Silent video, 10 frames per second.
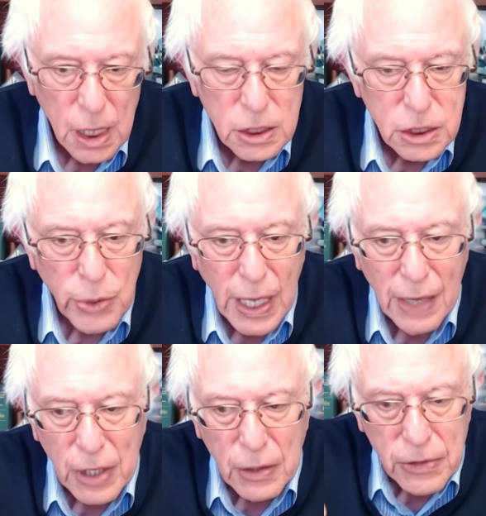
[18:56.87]
So we
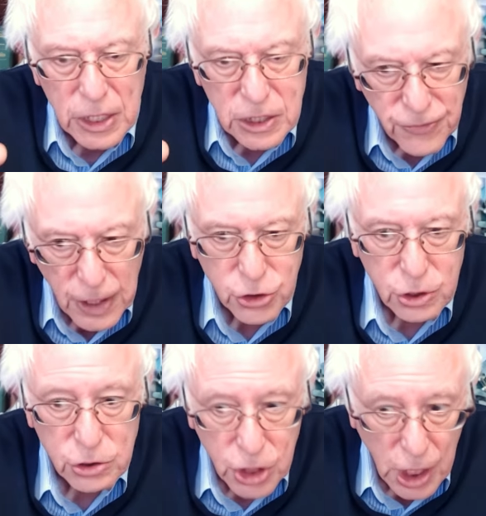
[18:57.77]
have a
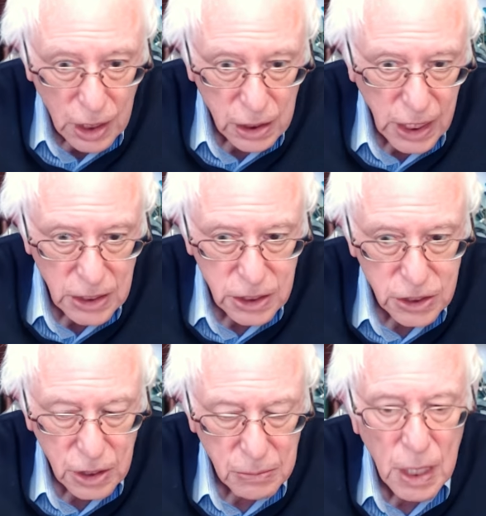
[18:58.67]
dysfunctional childcare
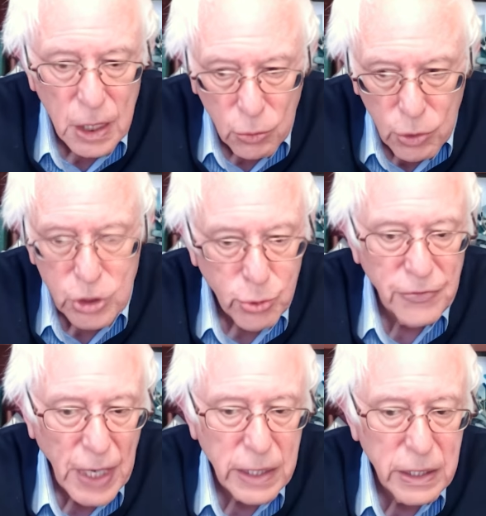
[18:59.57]
system, which we've
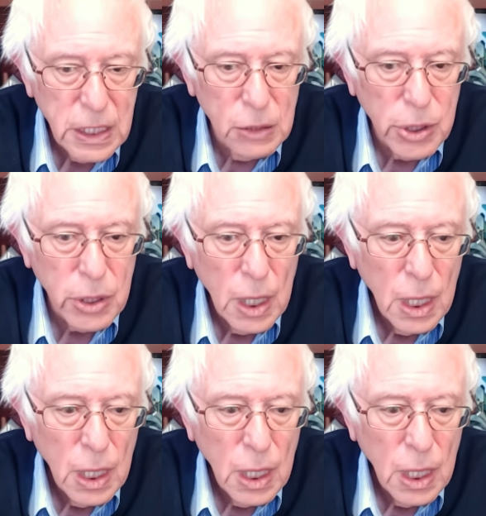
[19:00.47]
got to deal with.